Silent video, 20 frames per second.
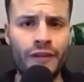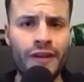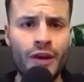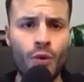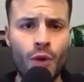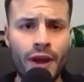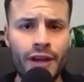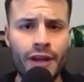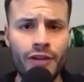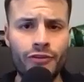
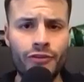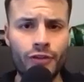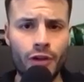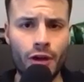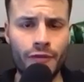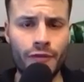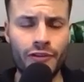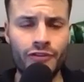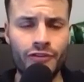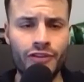weigh-ins. A
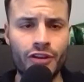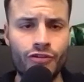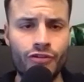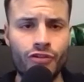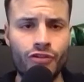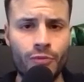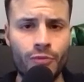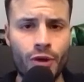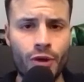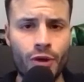lot of these
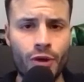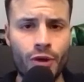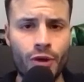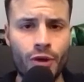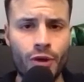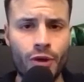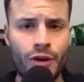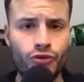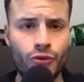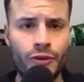sanctioning bodies
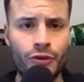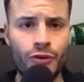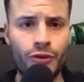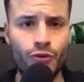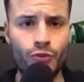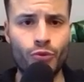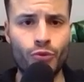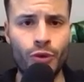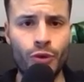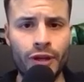
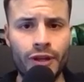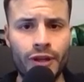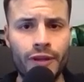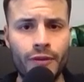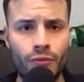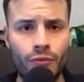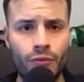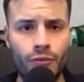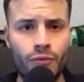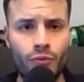also, they do
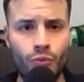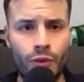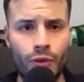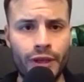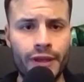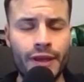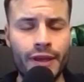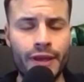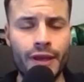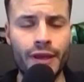
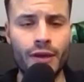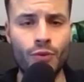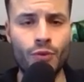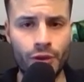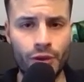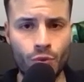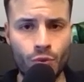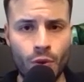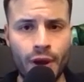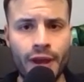
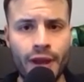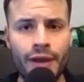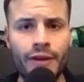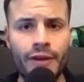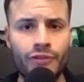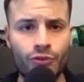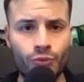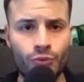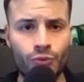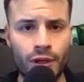week
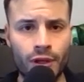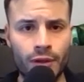weigh-ins as well.